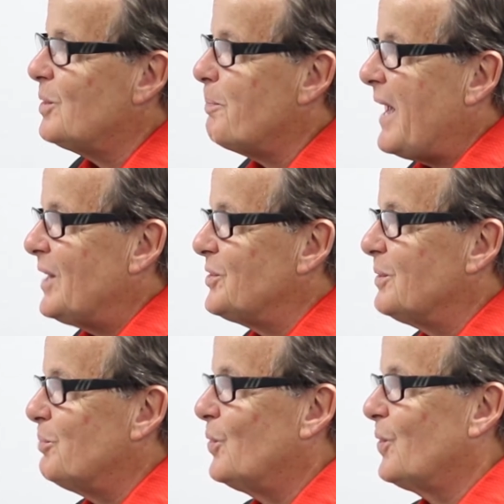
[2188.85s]

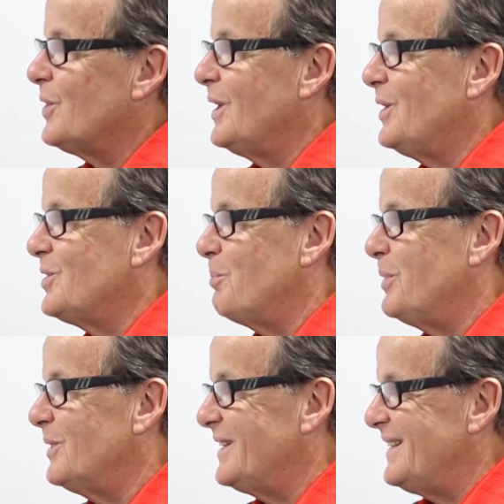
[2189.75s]
passion more than its
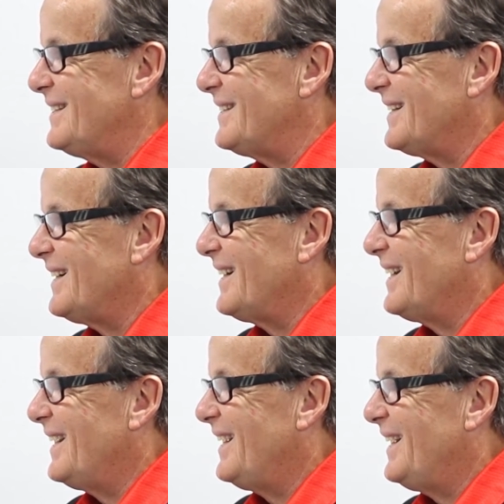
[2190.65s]
abilities.
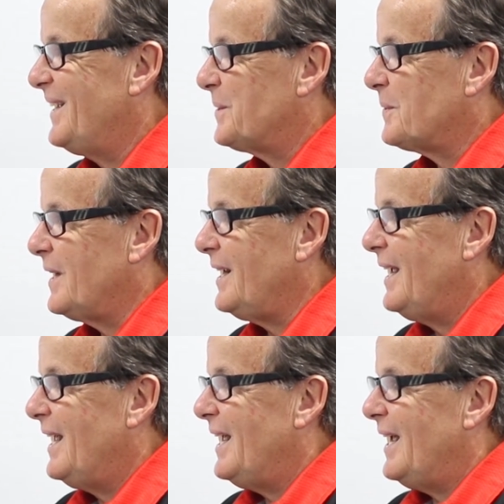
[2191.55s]
Right?
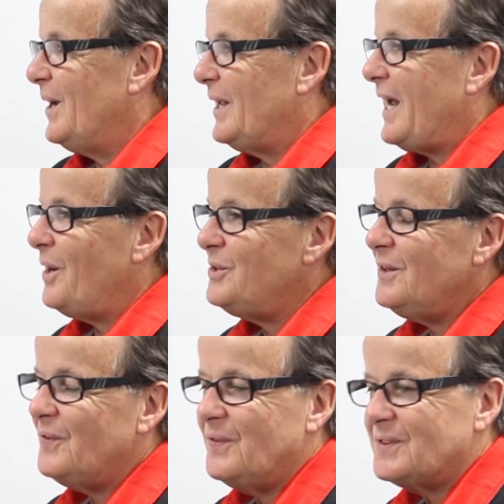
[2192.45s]
How's
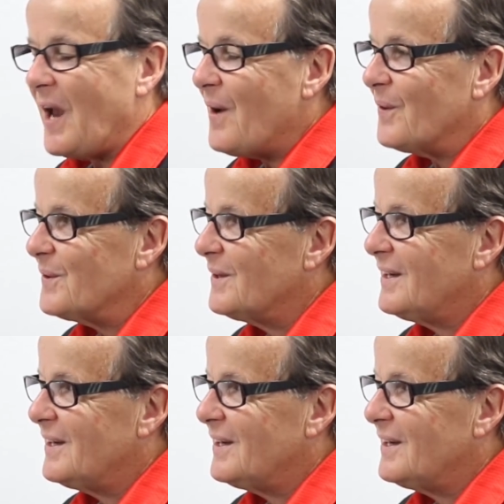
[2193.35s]
it sound?